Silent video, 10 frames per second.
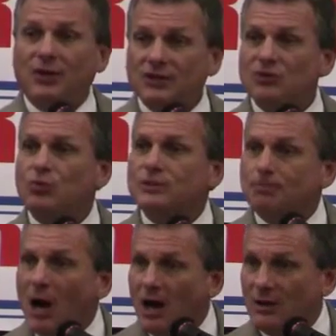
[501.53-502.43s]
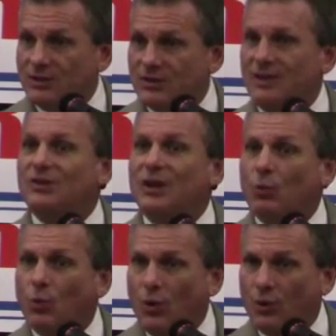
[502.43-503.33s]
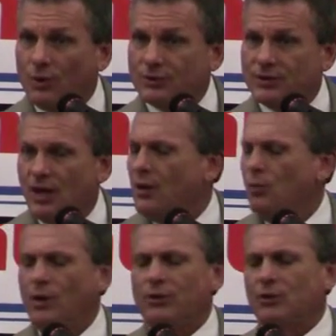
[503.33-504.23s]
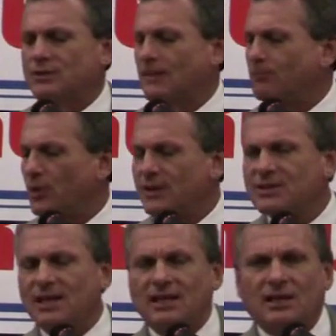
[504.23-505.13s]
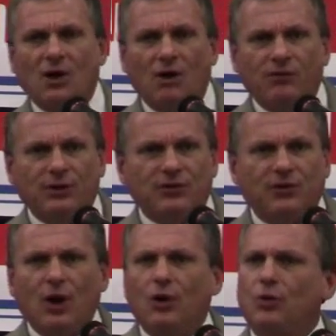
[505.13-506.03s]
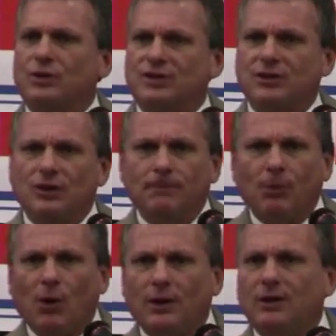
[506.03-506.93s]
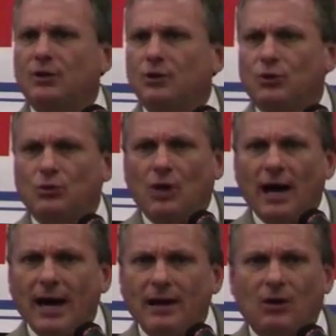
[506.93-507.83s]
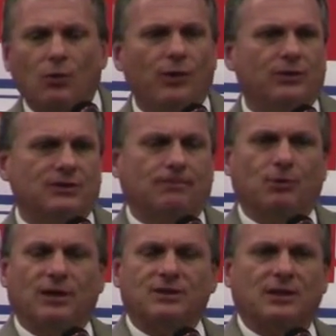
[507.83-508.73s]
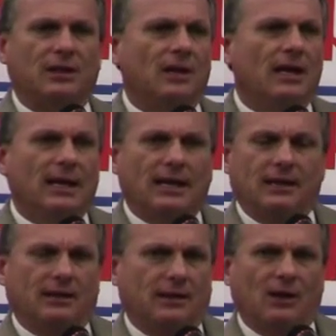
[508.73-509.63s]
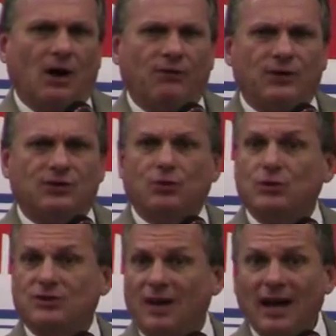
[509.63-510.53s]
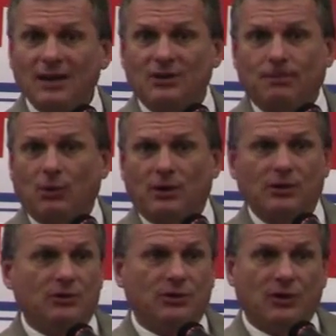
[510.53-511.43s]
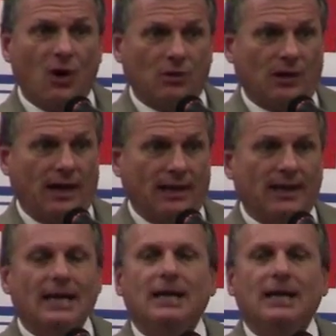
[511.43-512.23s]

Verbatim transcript: This was policy that works. Whether it's a president in office who is in your party and who you like, or whether it's a president in office who is not in your party who you don't like,